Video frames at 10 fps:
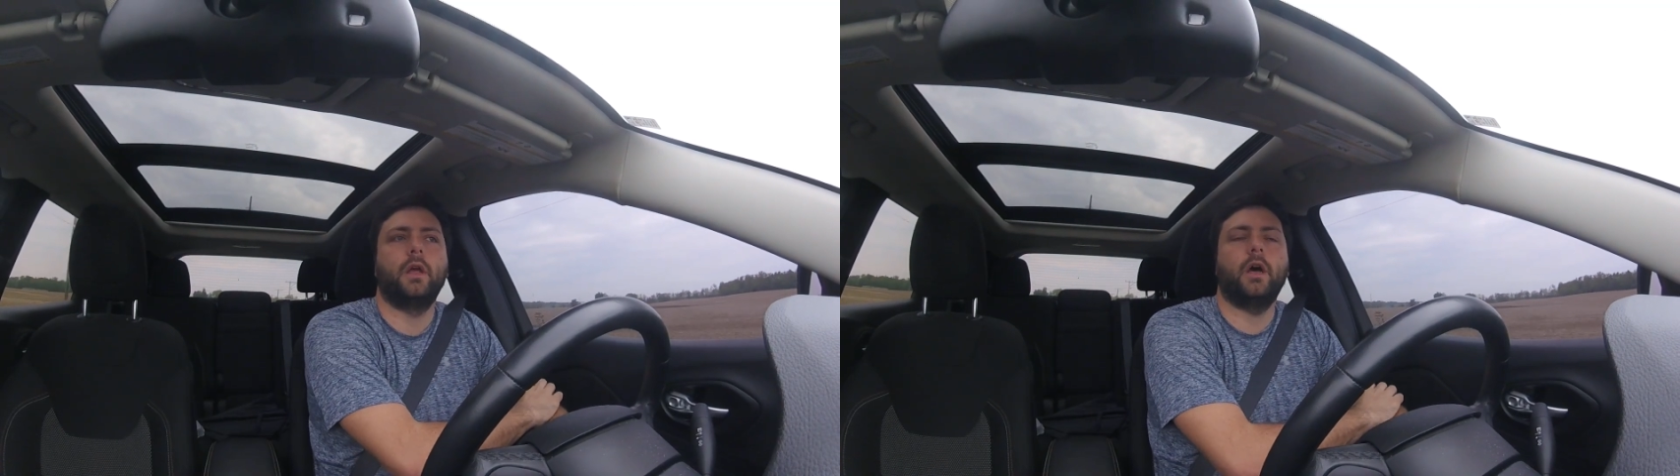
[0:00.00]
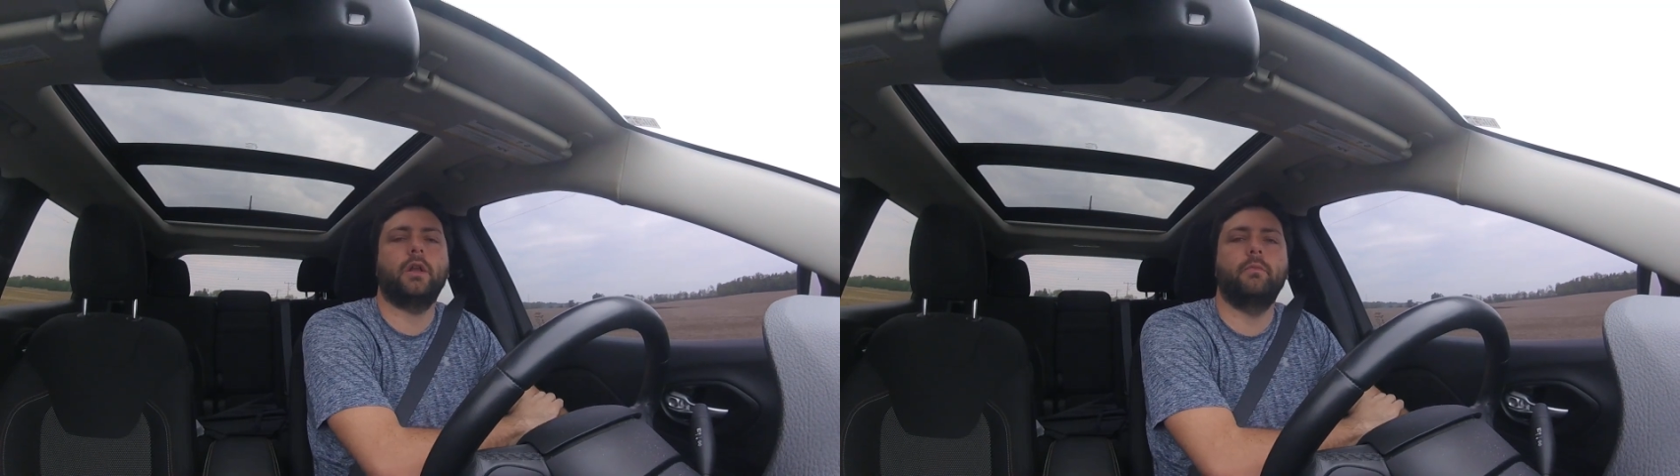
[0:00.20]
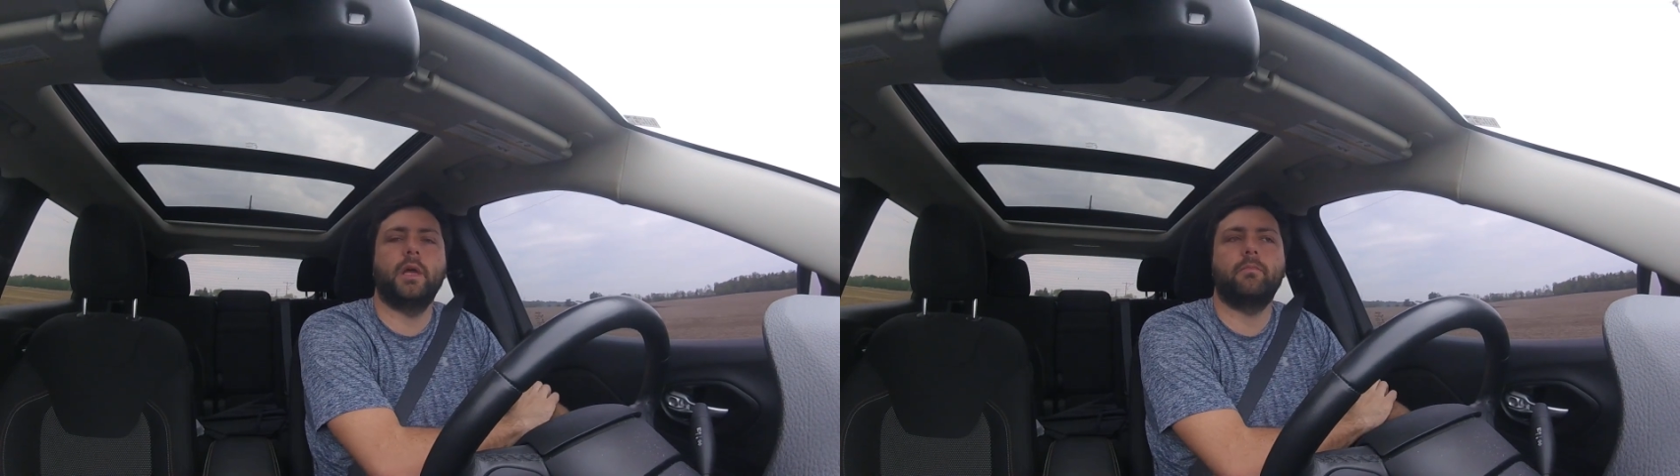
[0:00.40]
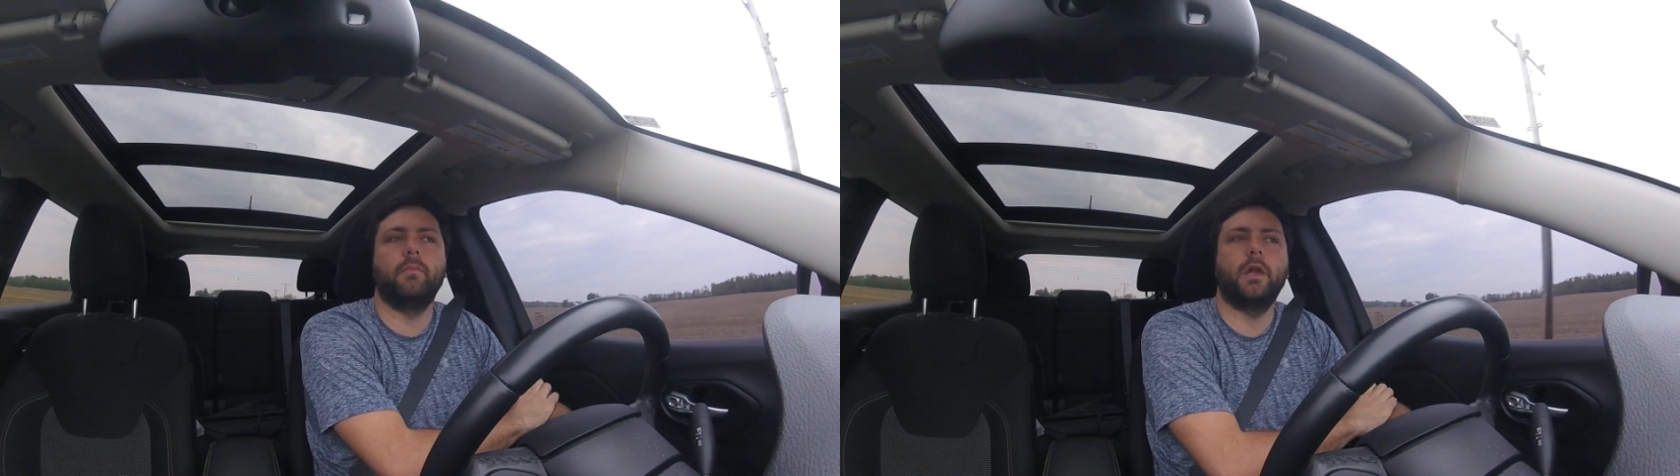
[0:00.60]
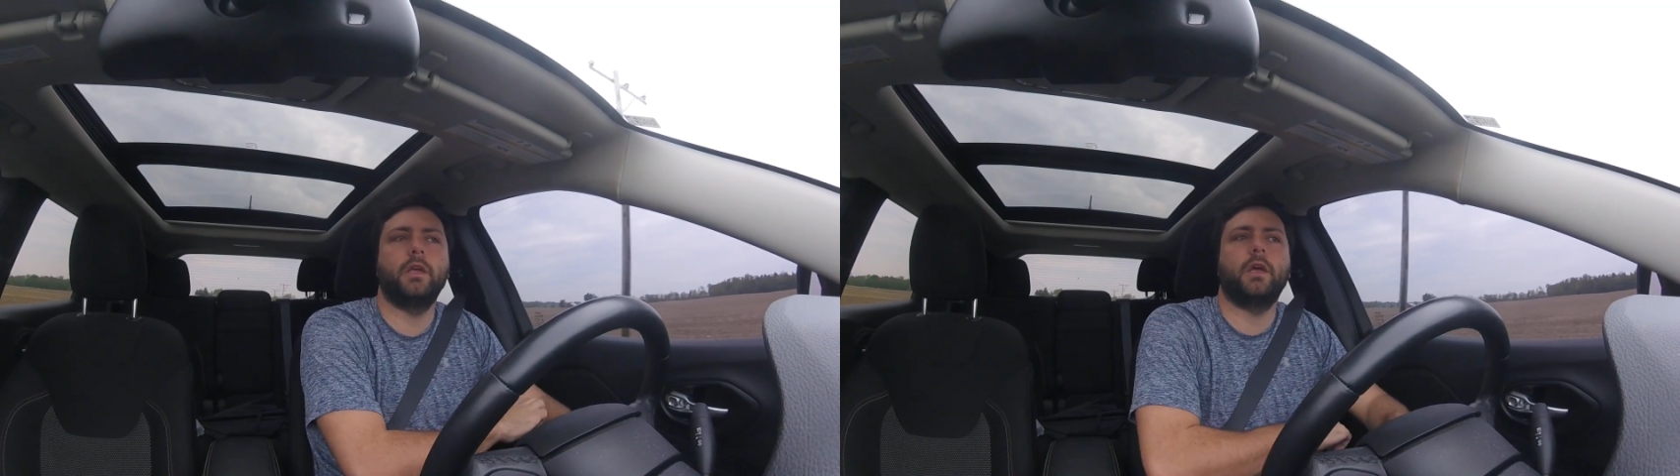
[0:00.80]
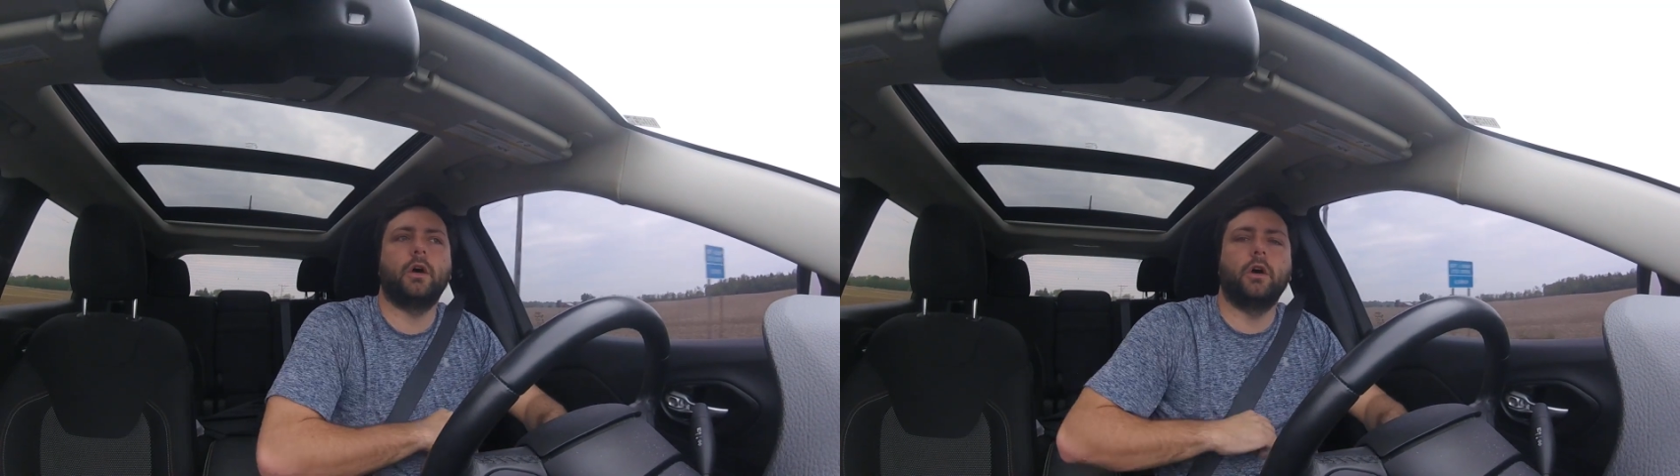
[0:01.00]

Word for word: how to make money at